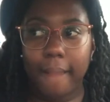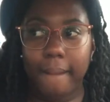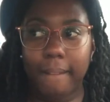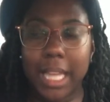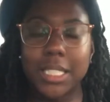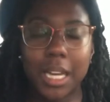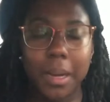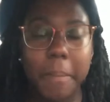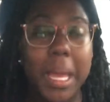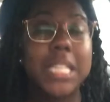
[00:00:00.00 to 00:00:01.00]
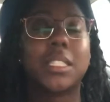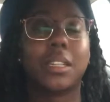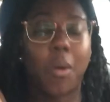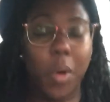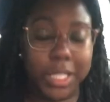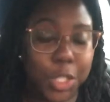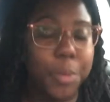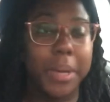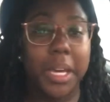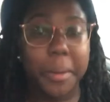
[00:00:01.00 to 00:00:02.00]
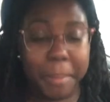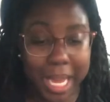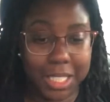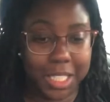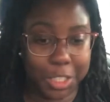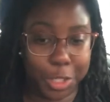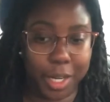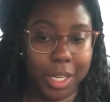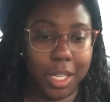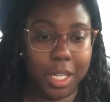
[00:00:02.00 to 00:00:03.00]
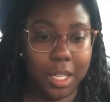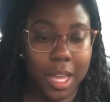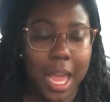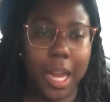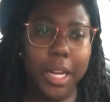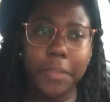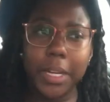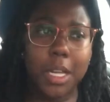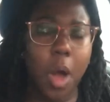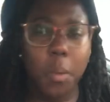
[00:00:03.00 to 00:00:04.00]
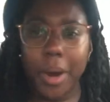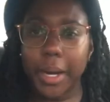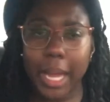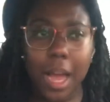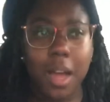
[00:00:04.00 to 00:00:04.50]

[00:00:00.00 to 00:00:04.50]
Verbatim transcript: it's going to it's going to be an amazing journey. And if it don't work out,